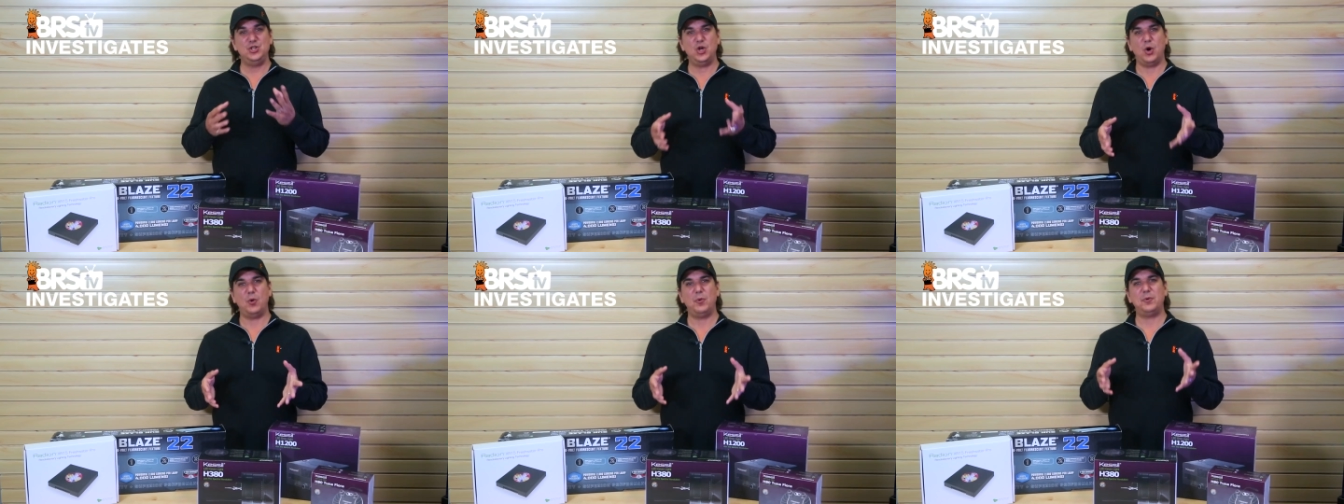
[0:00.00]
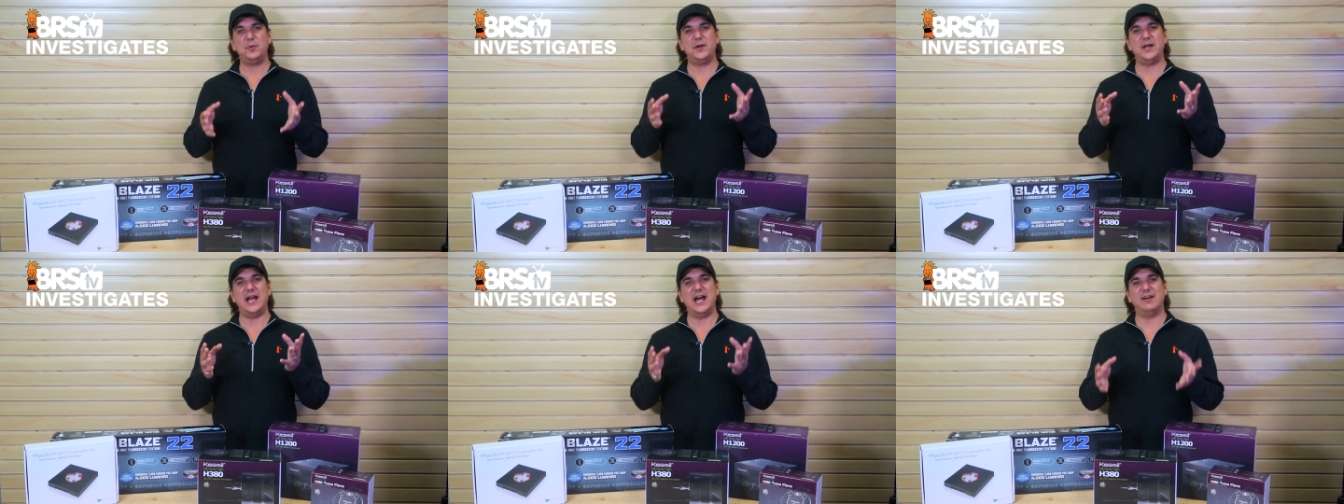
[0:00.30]
No
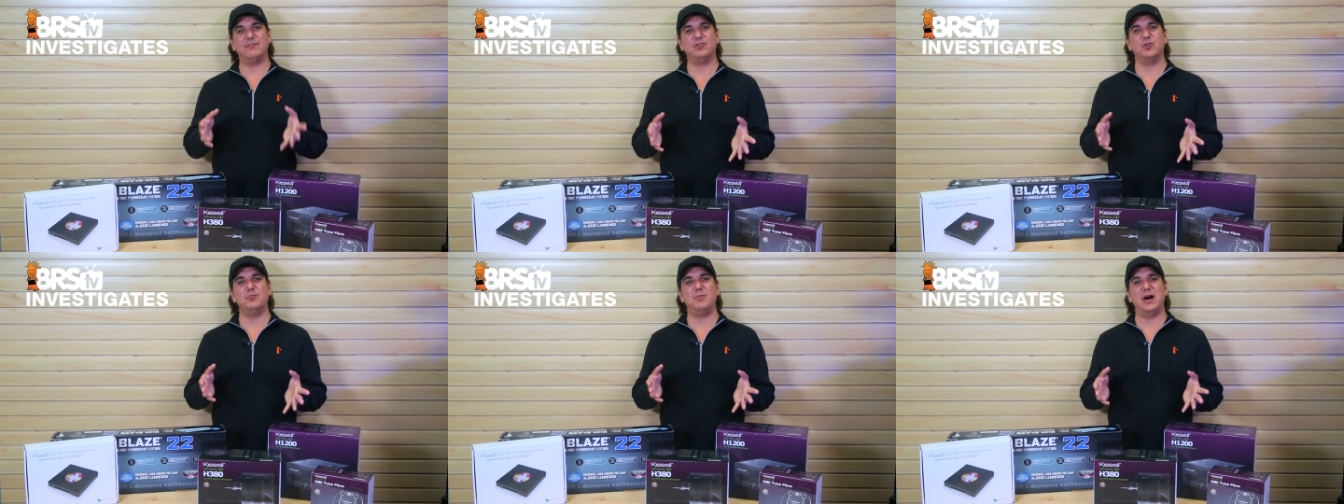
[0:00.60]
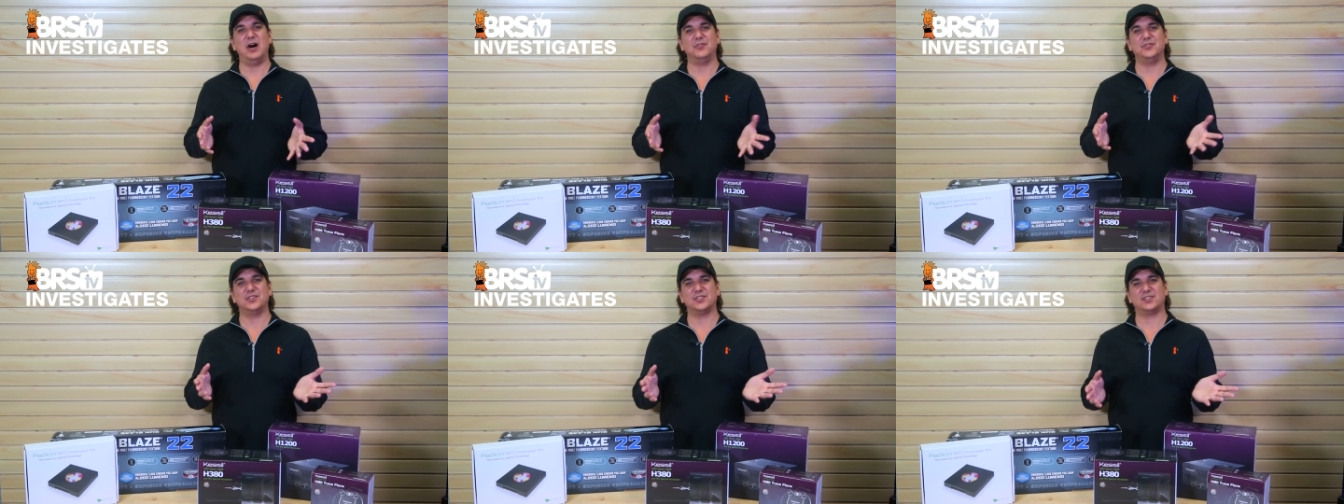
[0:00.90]
one would ever
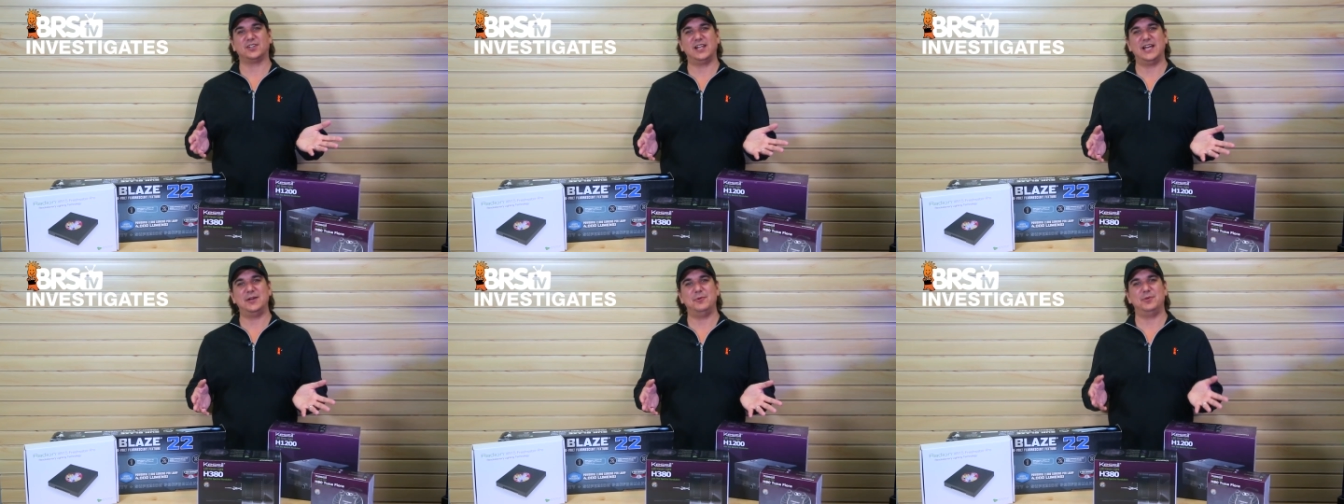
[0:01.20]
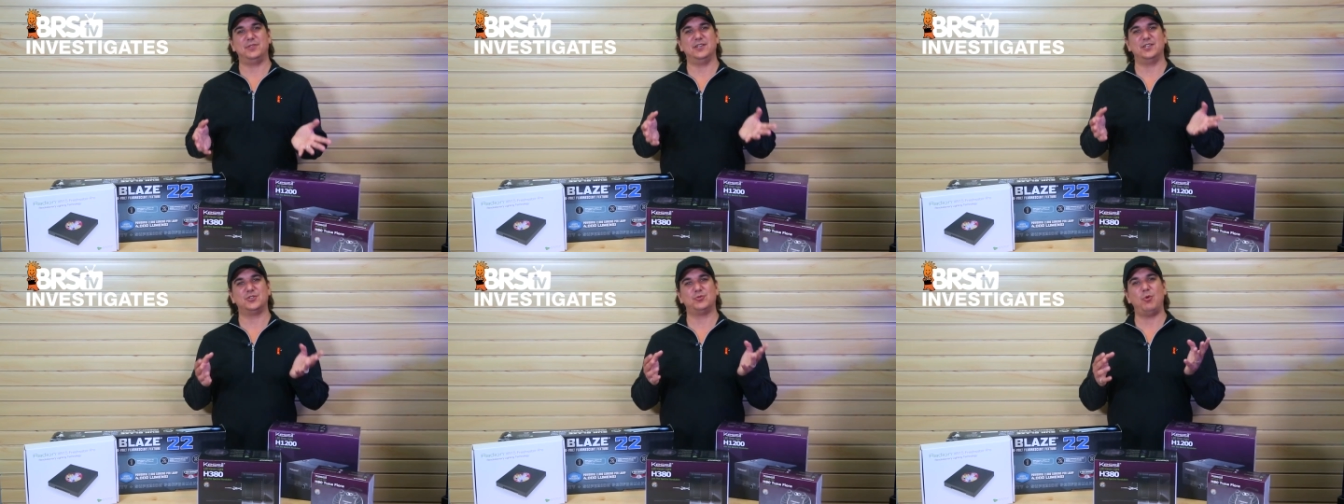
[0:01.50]
mount this light
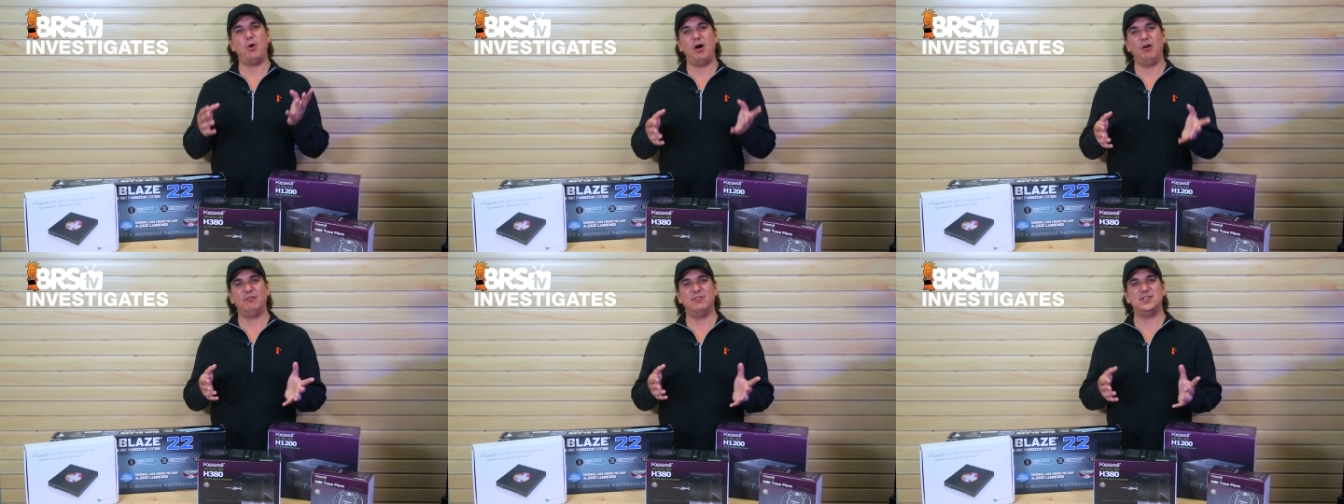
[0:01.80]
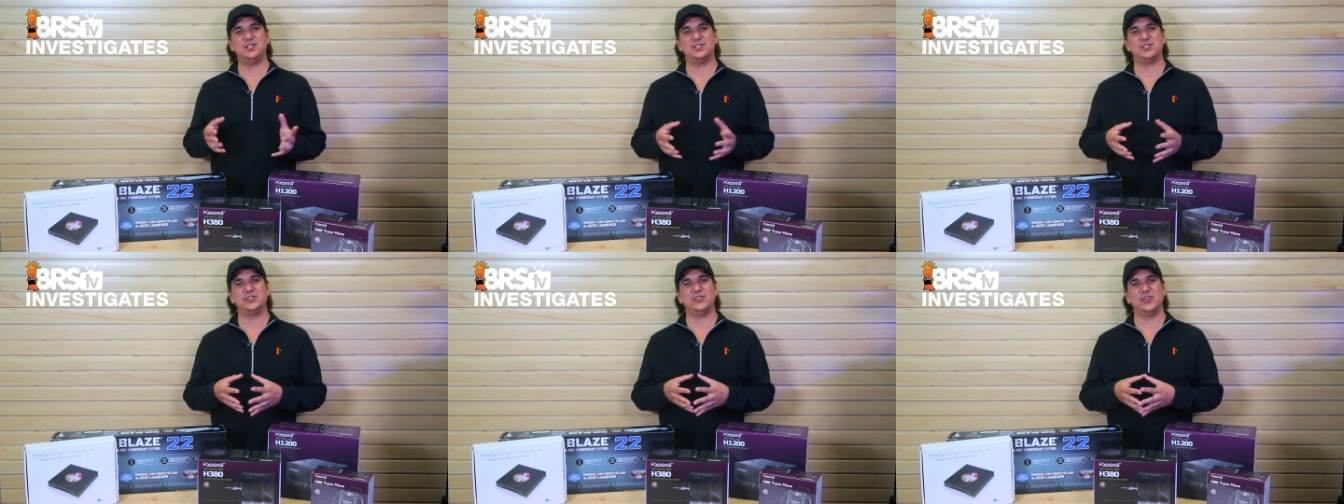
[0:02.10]
within
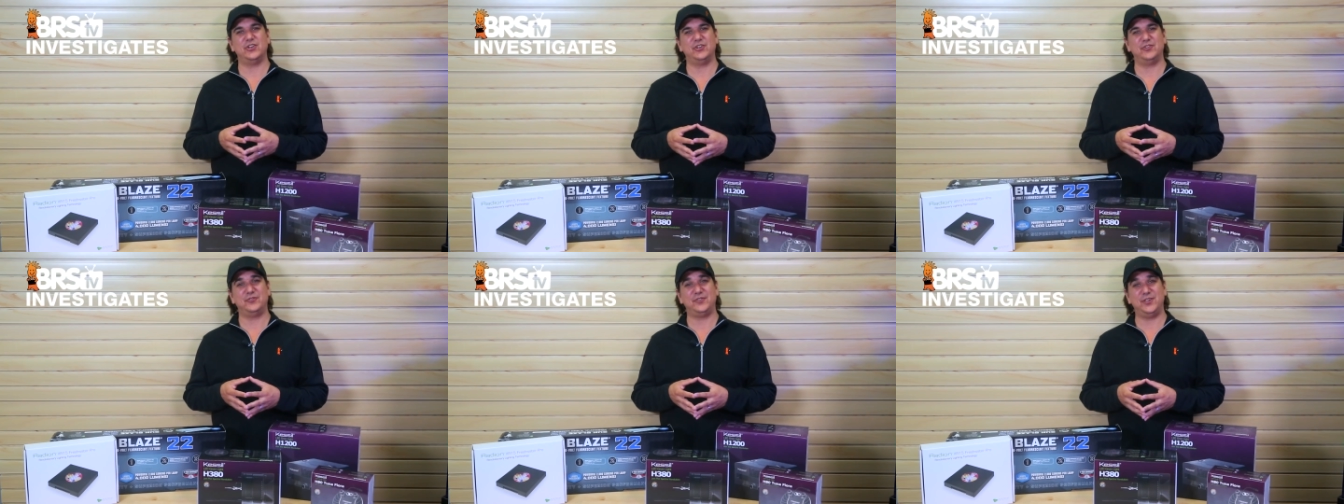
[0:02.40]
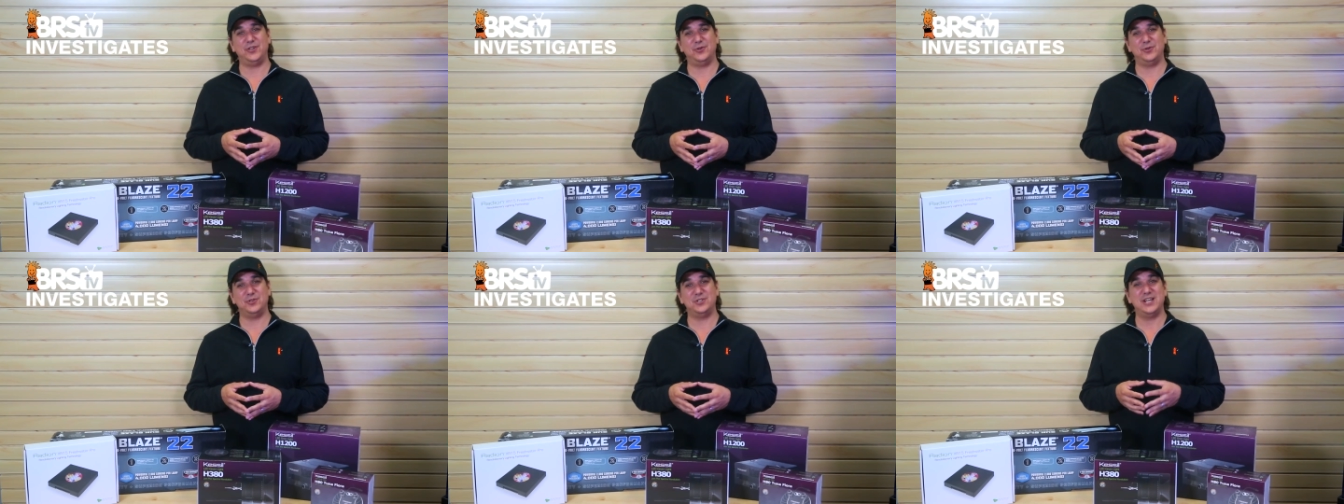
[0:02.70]
twelve inches of their
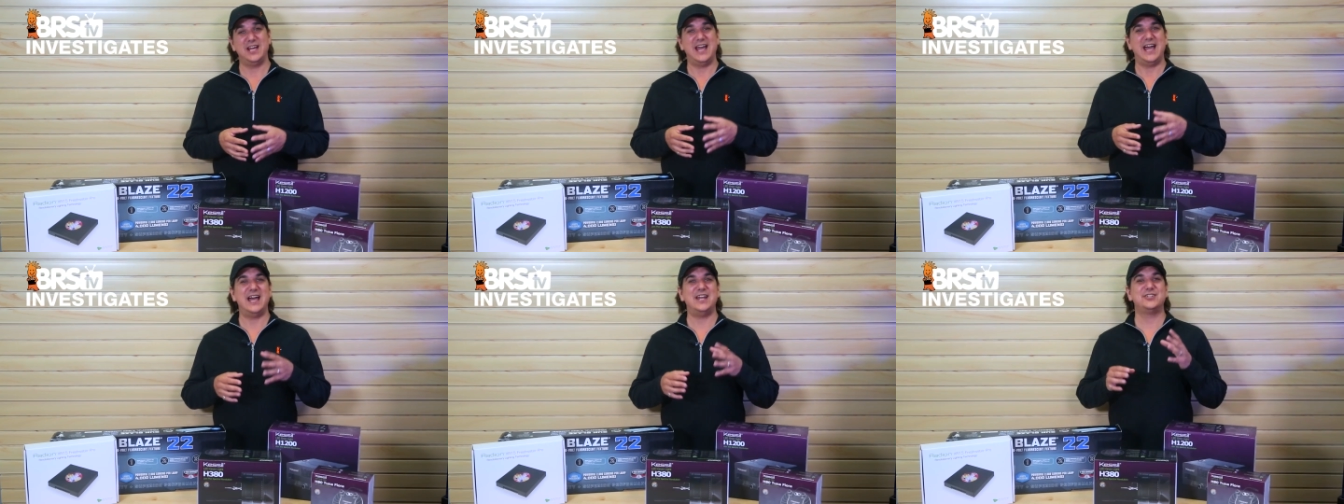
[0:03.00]
fuge